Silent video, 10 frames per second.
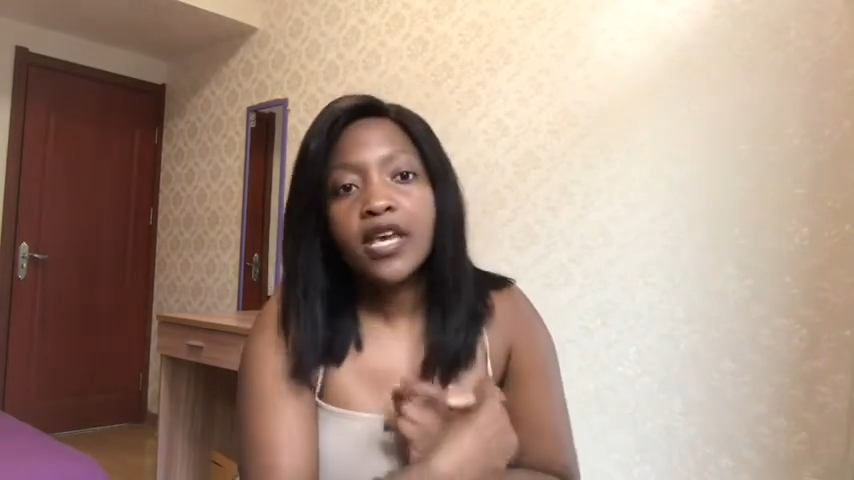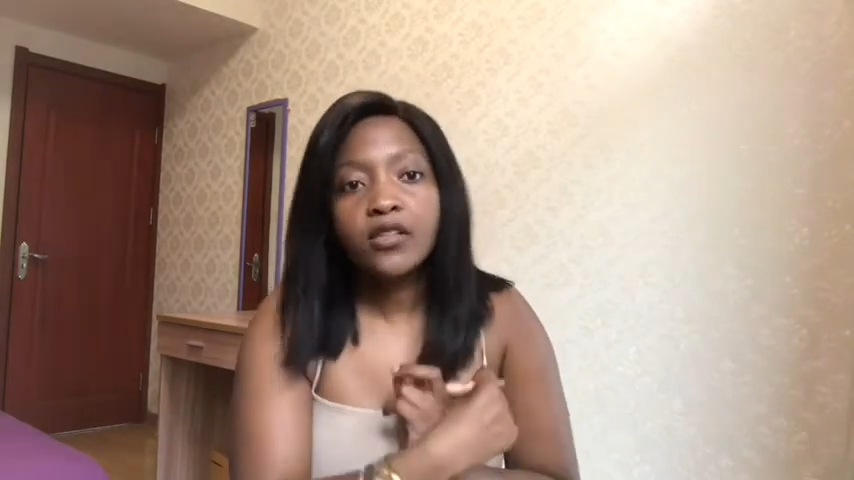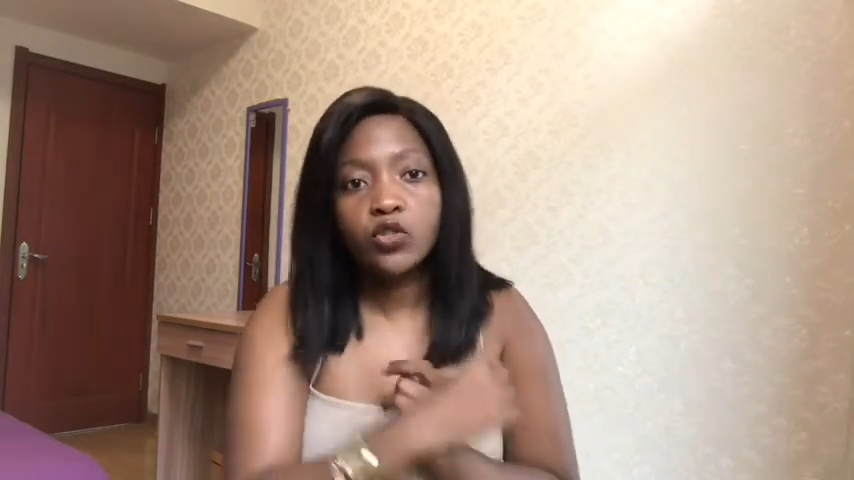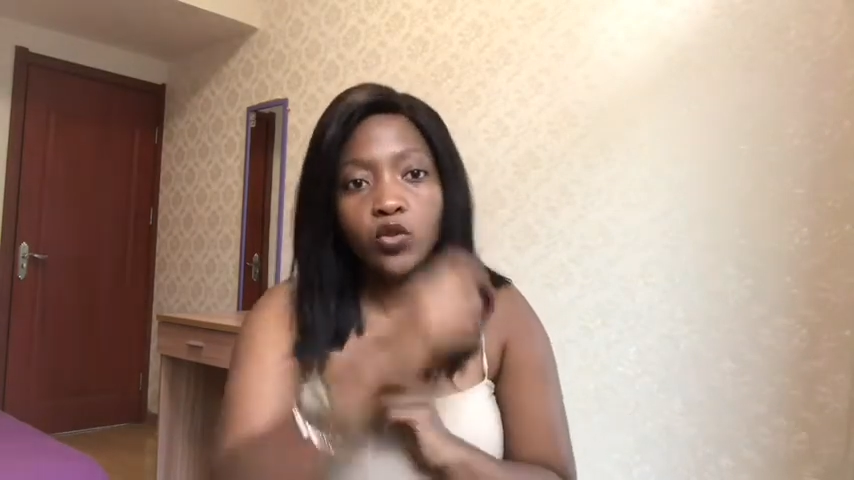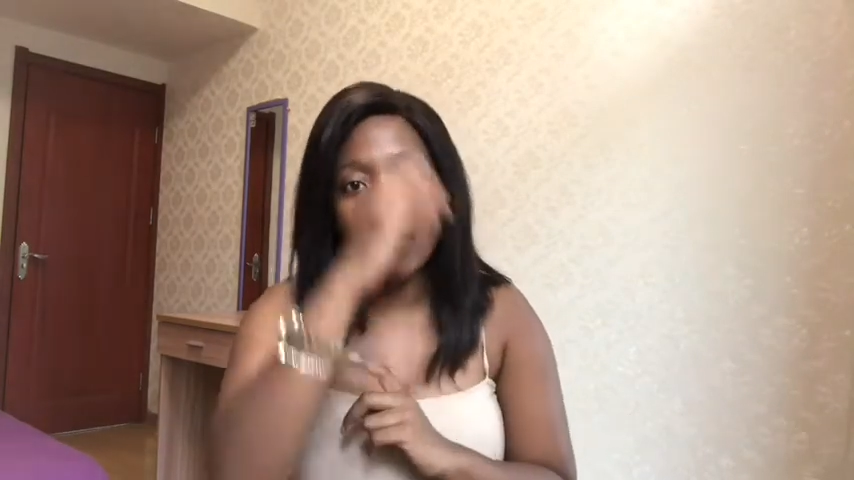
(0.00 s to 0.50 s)

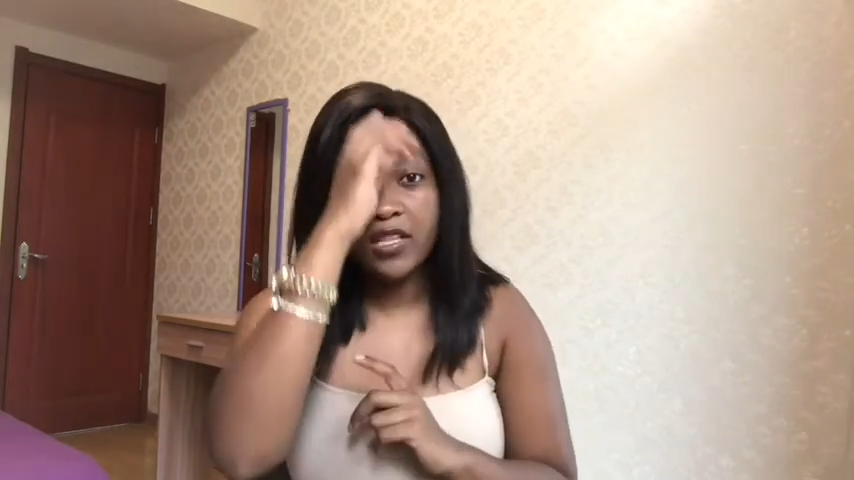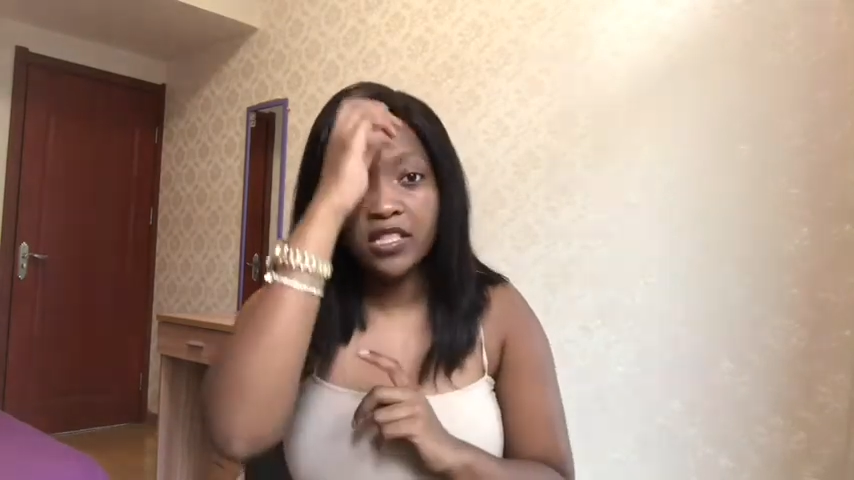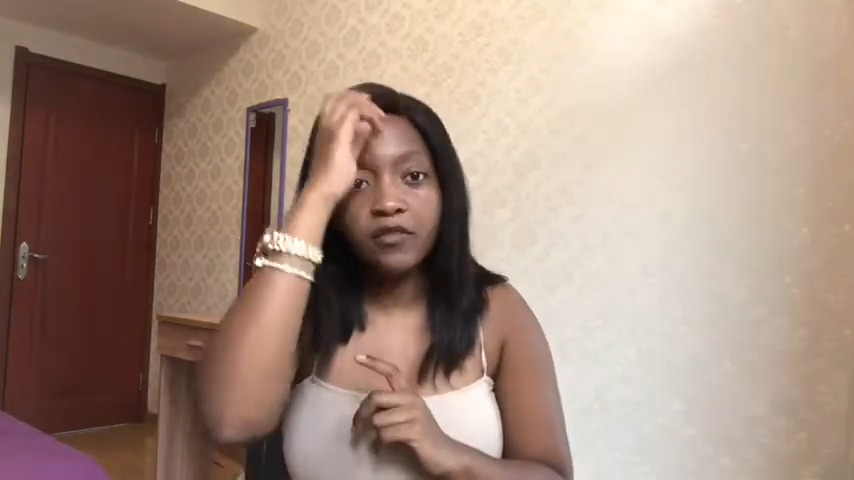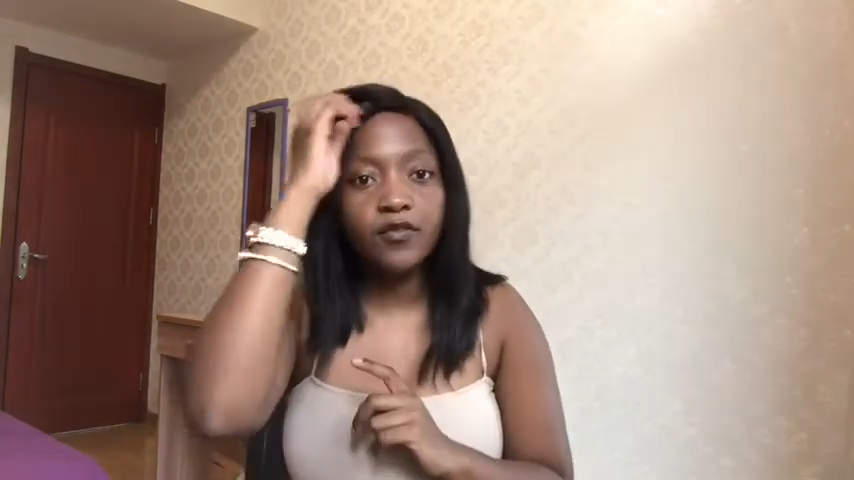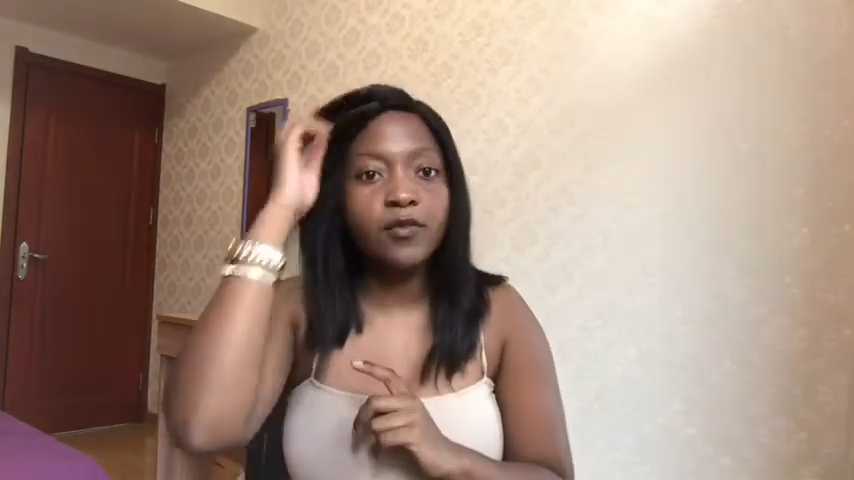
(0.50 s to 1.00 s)
get so much
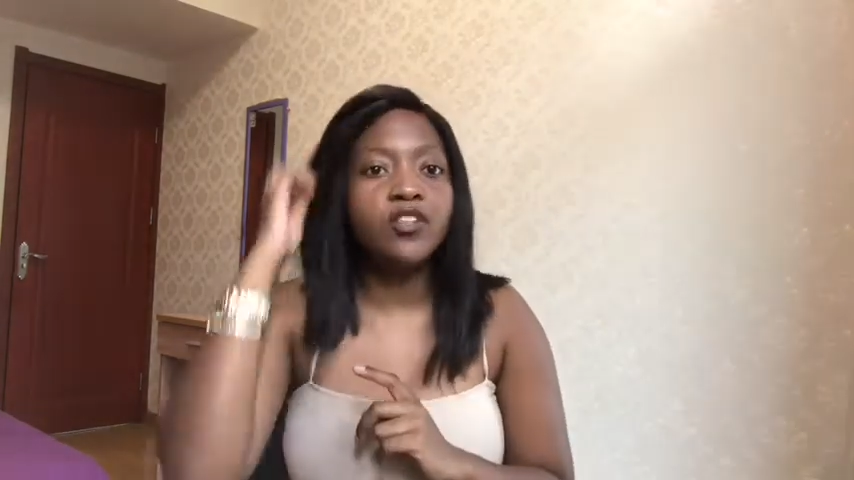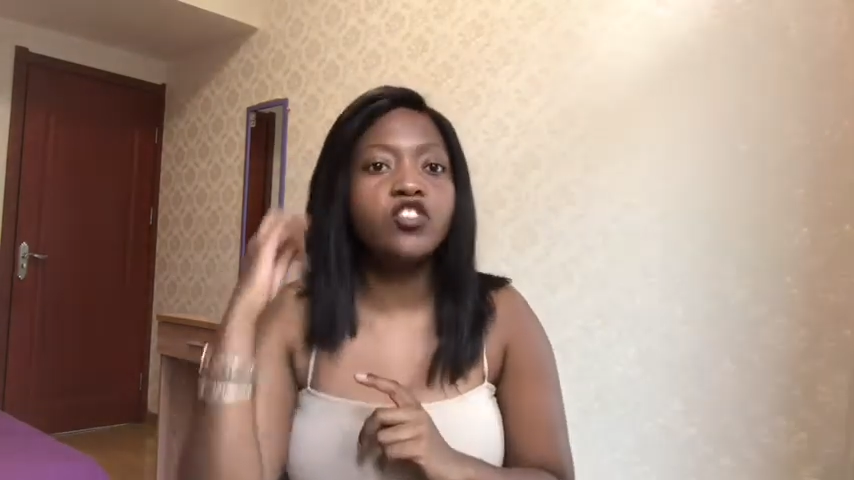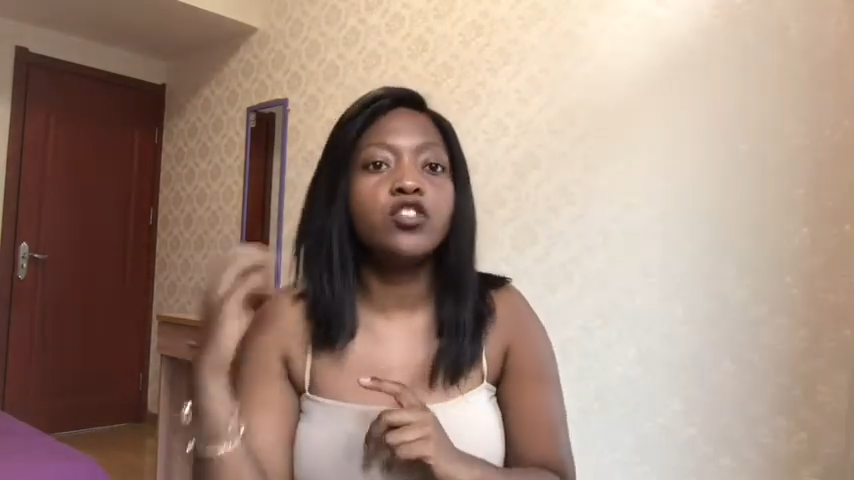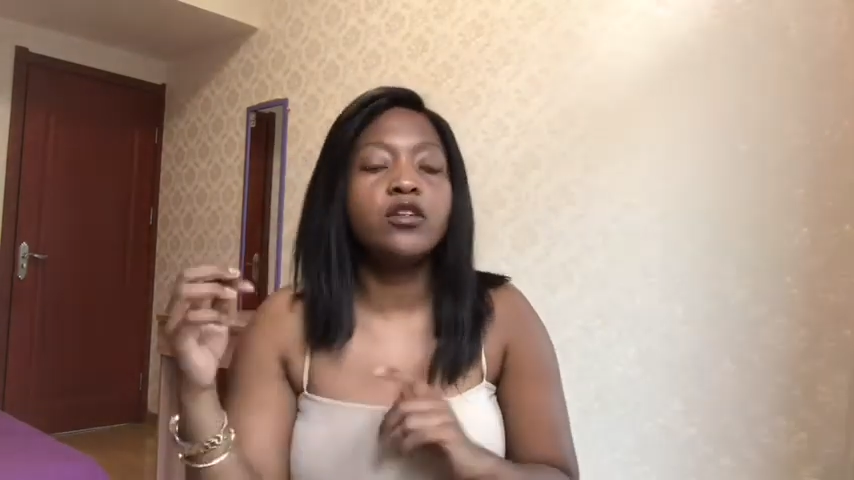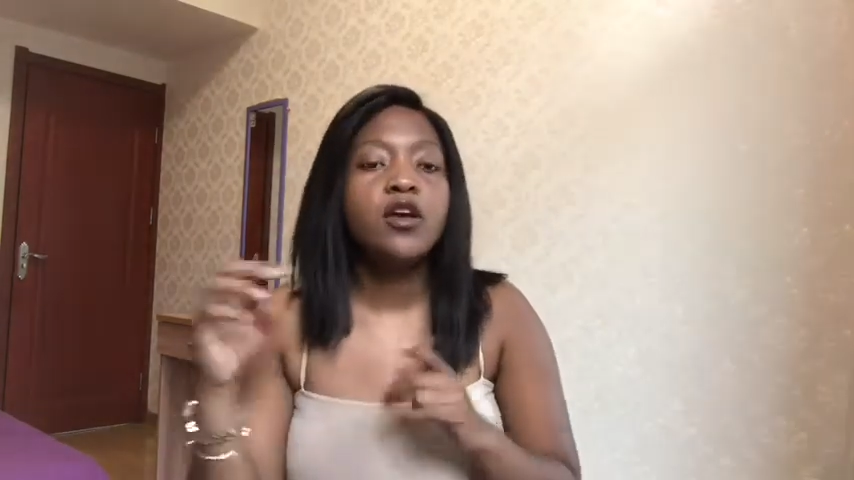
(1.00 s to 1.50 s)

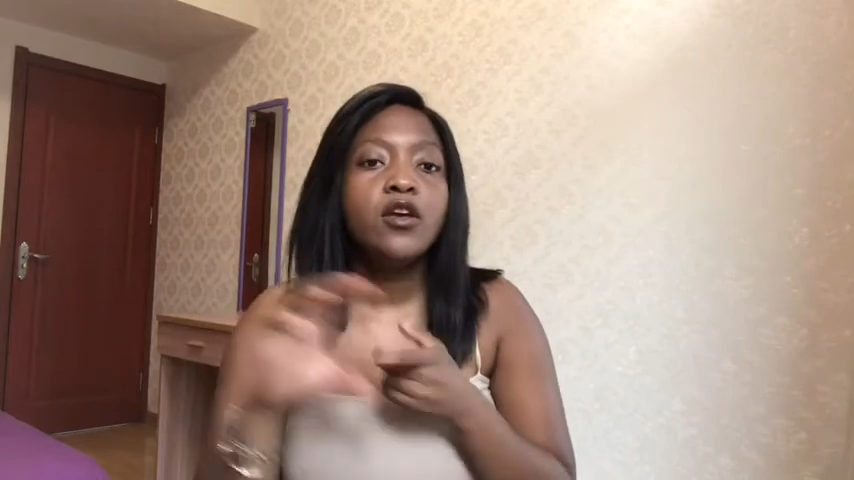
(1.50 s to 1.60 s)
information.